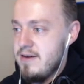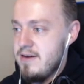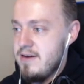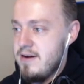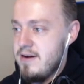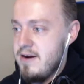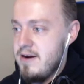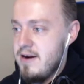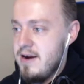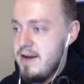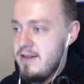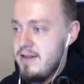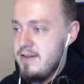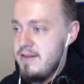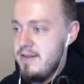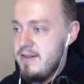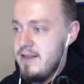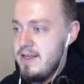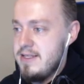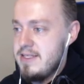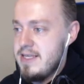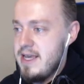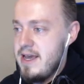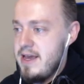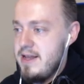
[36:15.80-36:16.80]
All right,
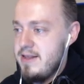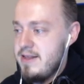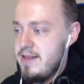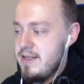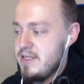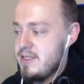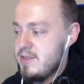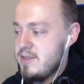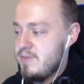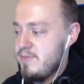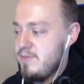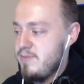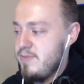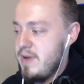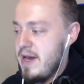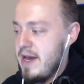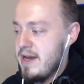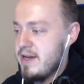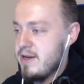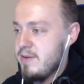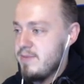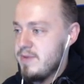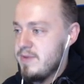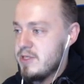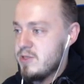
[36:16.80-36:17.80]
let's head this
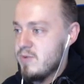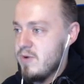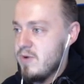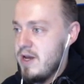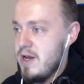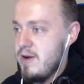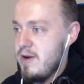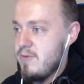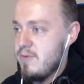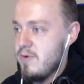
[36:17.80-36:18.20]
back up this way.